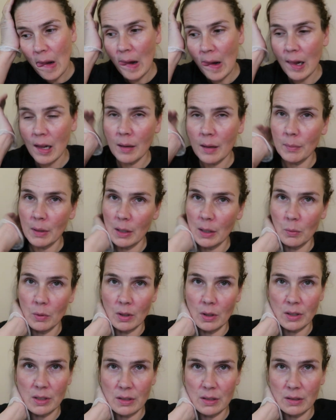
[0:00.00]
I
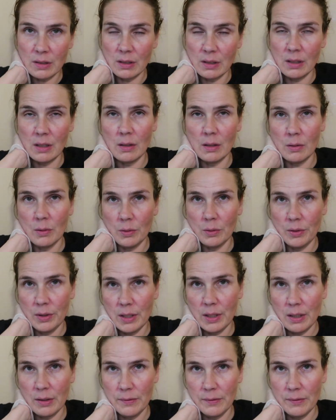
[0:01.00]
work only